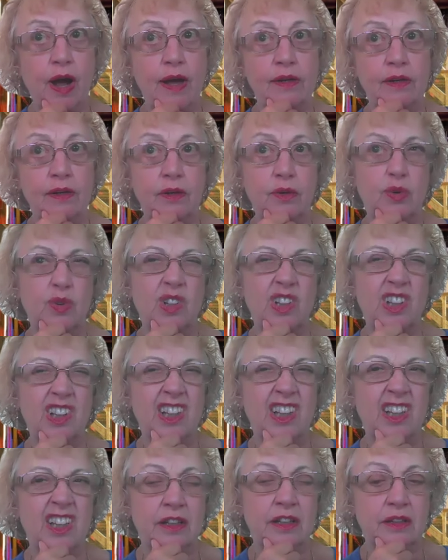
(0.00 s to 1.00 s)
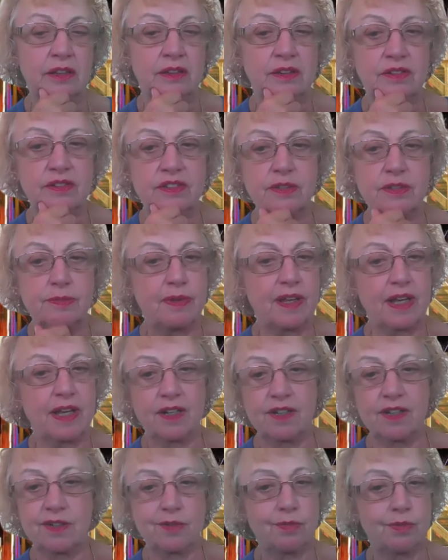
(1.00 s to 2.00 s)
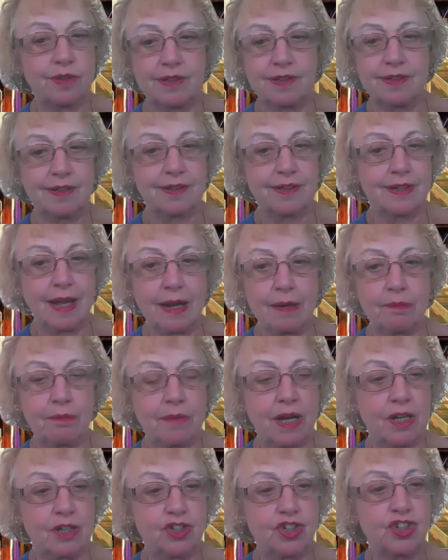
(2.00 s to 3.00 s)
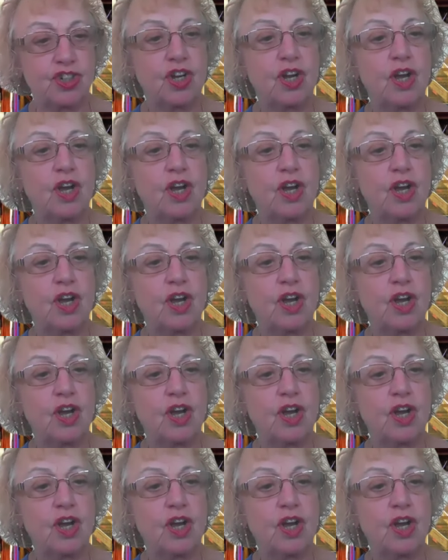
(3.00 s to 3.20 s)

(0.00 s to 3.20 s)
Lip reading: I know a little Spanish, really, not much.